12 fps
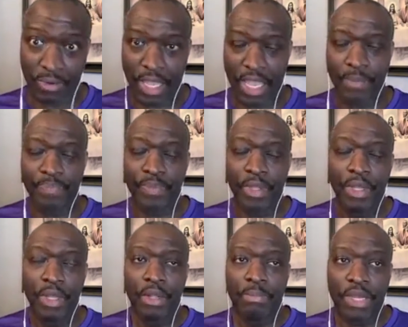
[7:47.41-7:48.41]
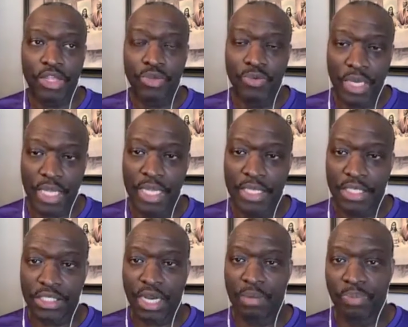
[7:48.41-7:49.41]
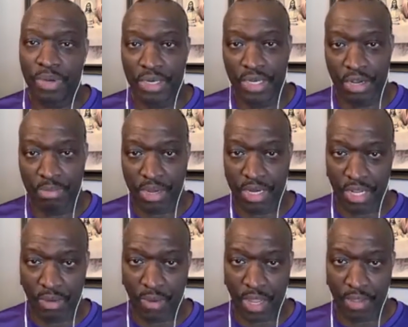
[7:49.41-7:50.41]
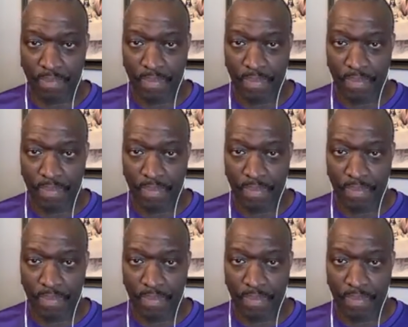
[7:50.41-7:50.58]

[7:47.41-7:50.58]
Okay, but you need to start putting your money away.